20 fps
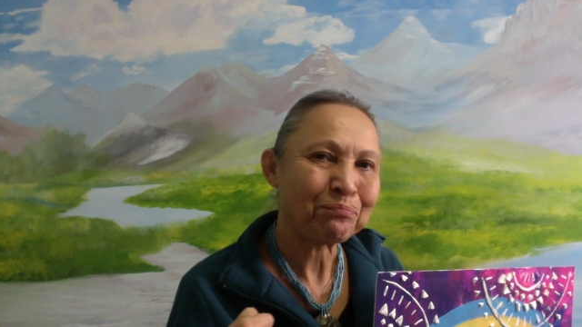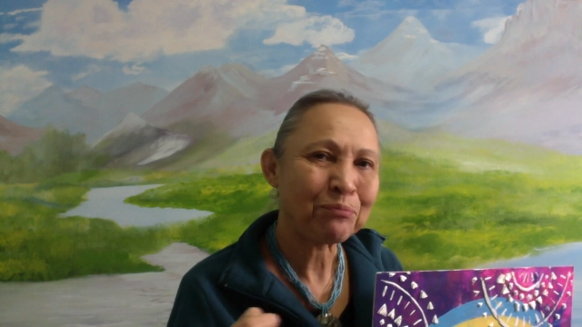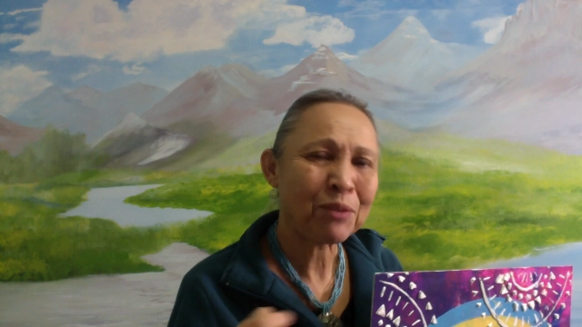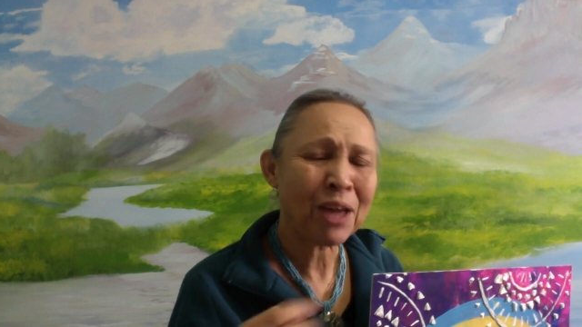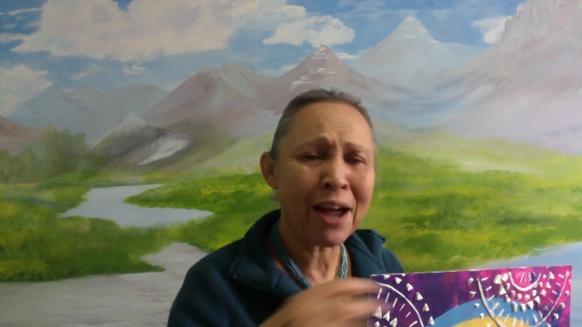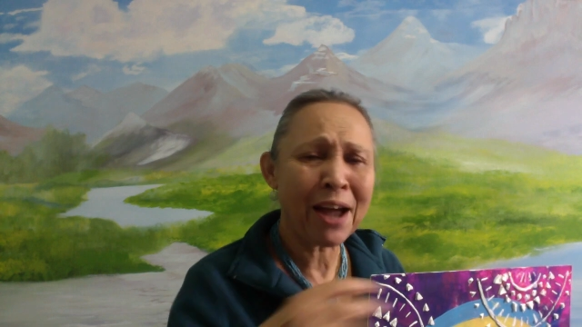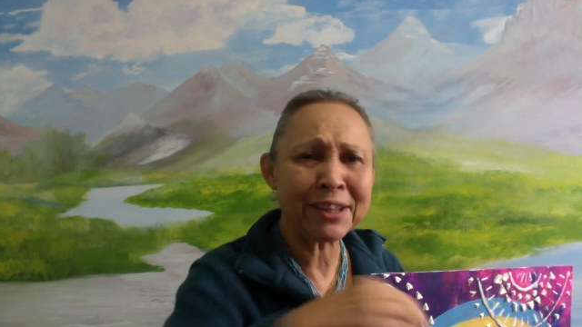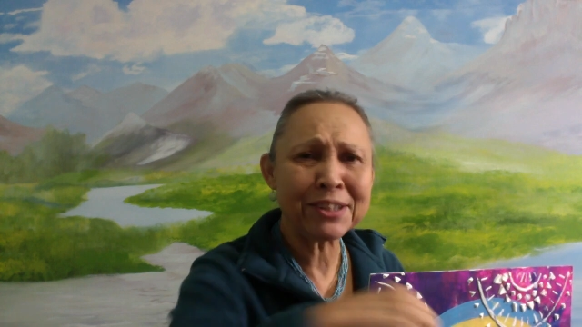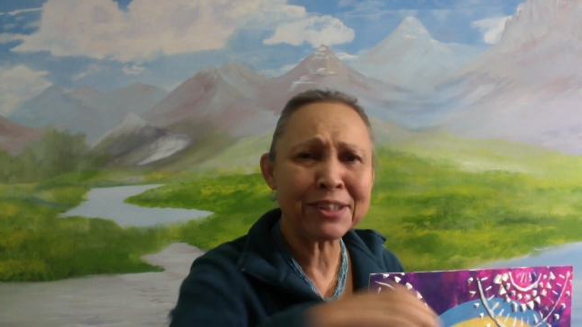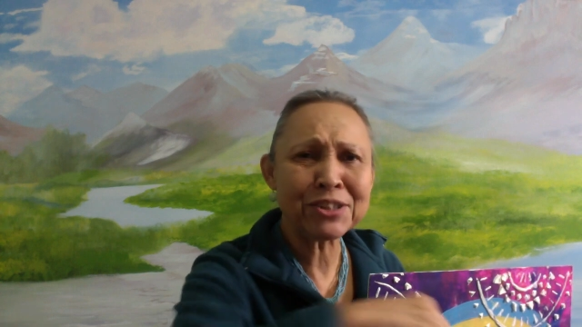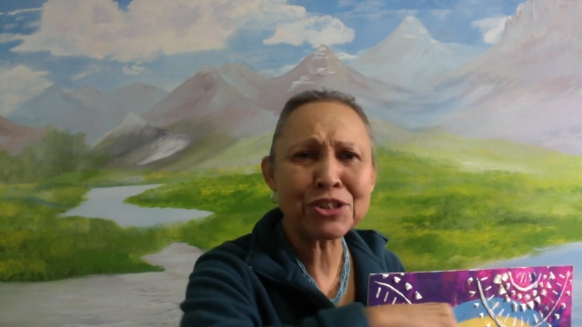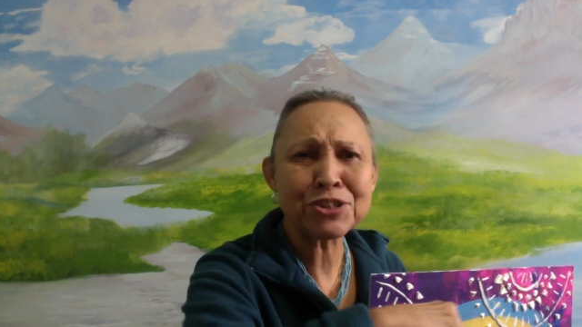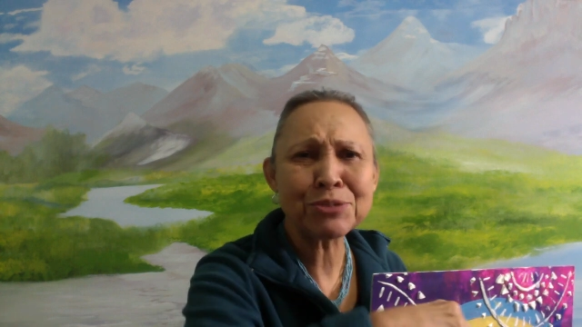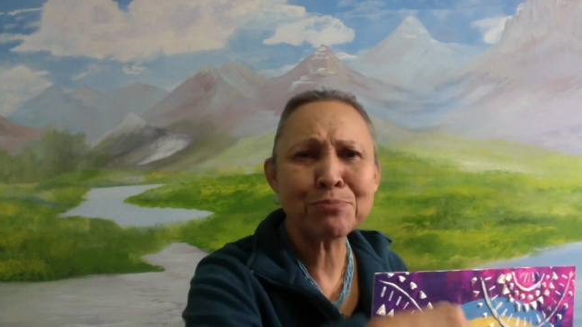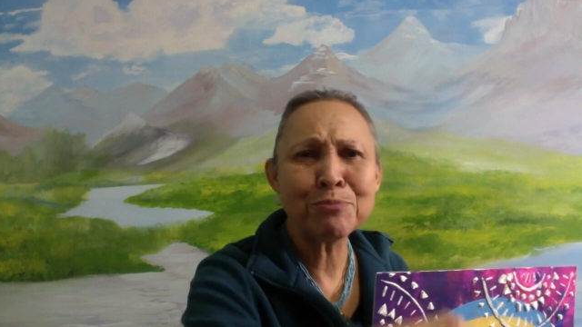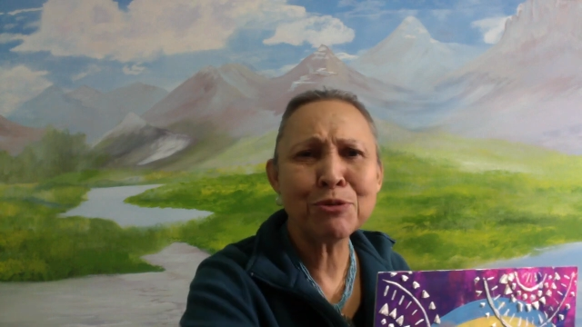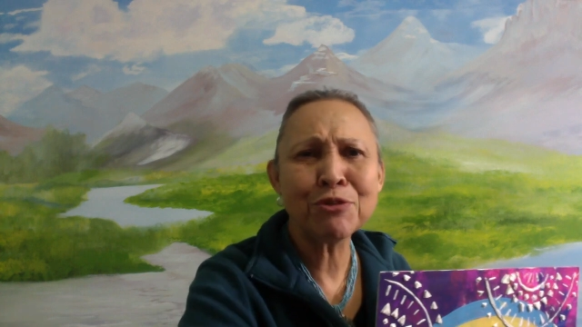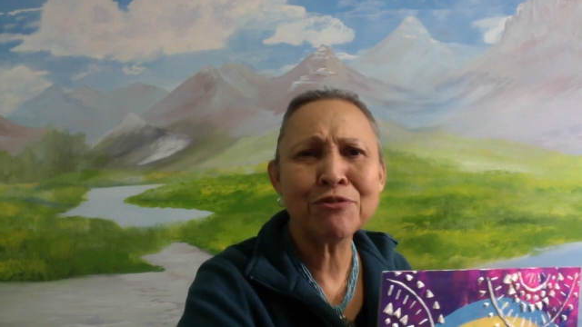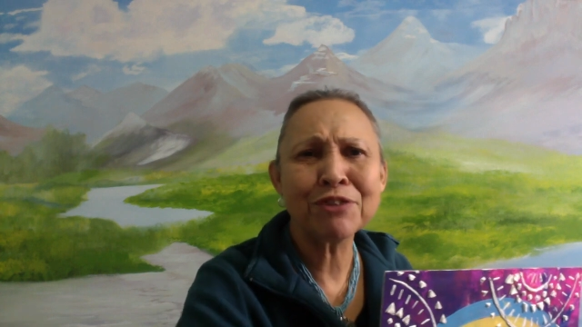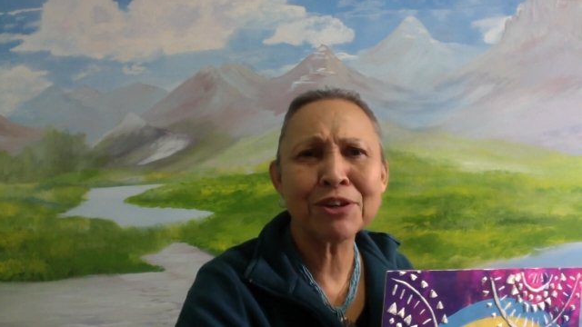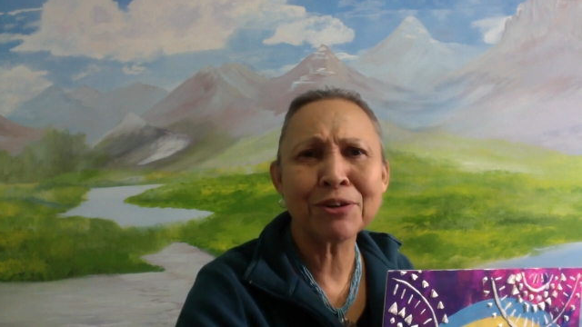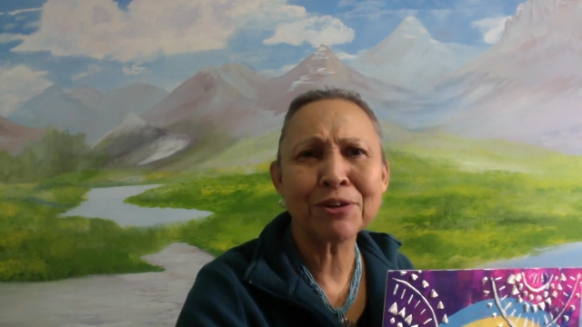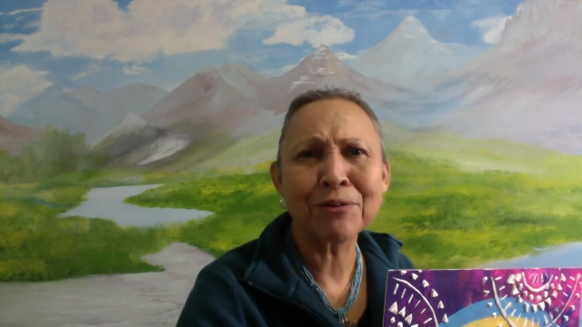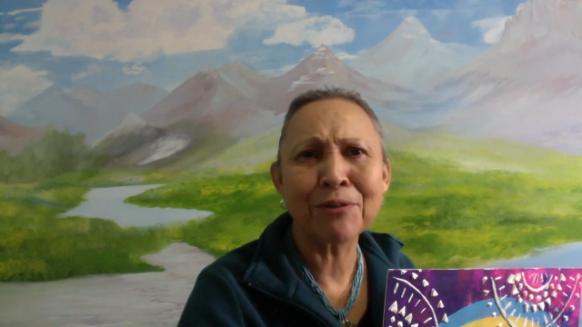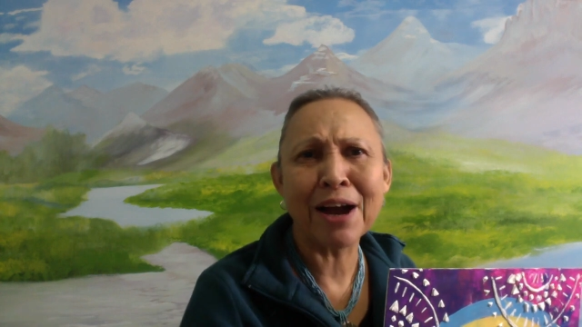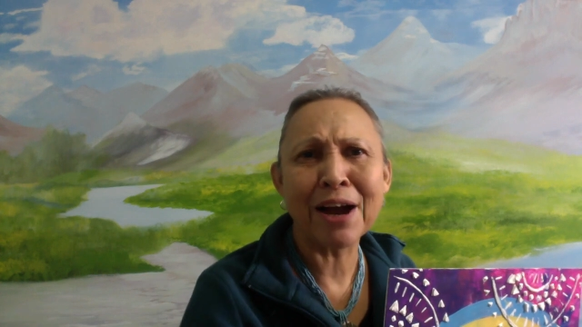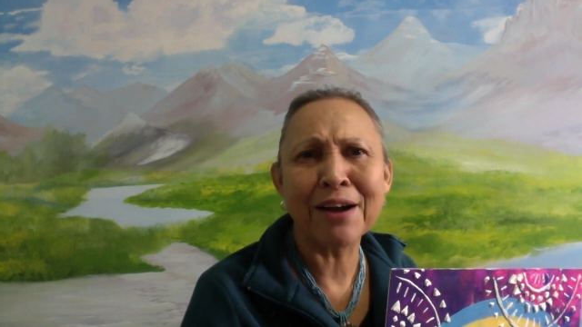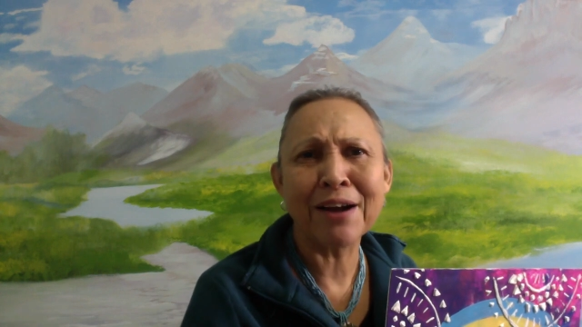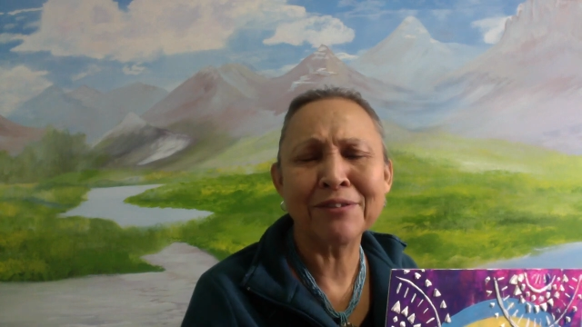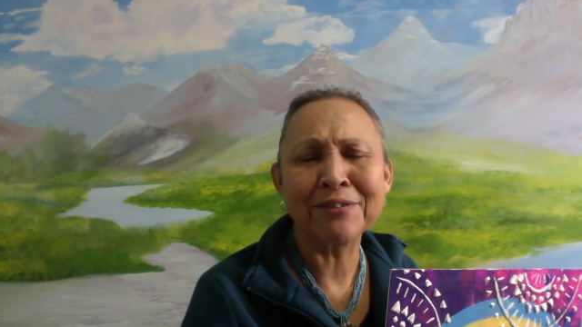I could just move it
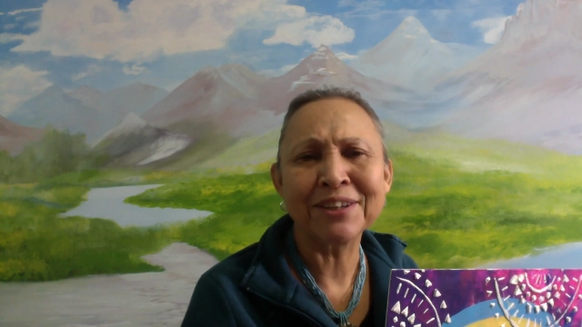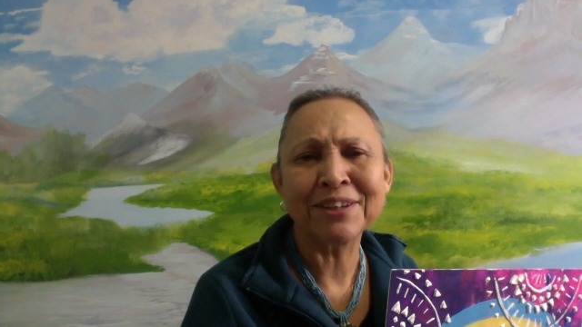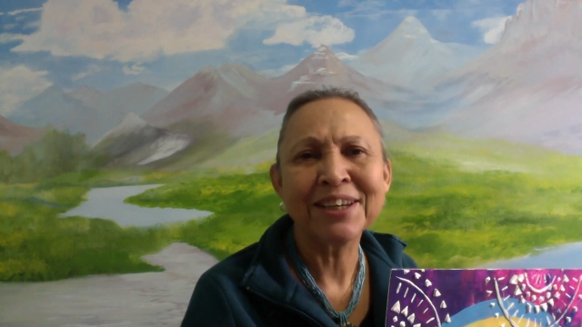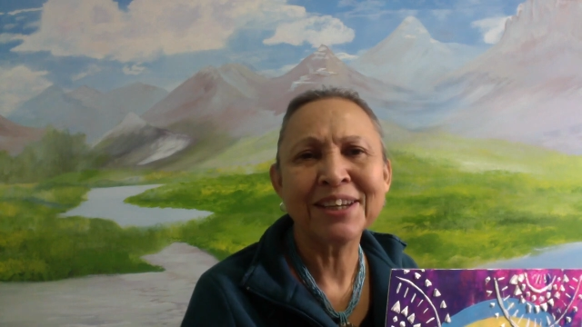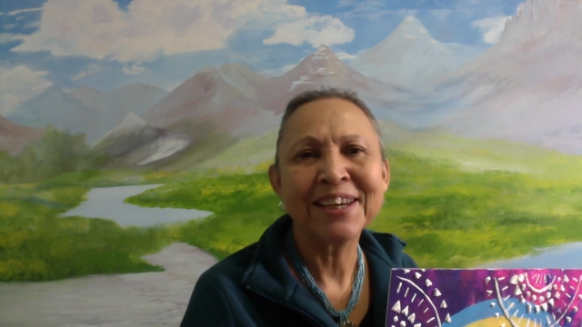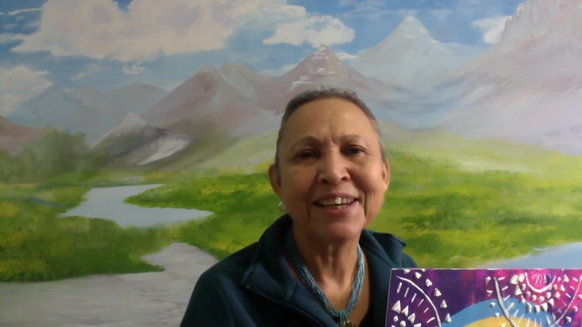around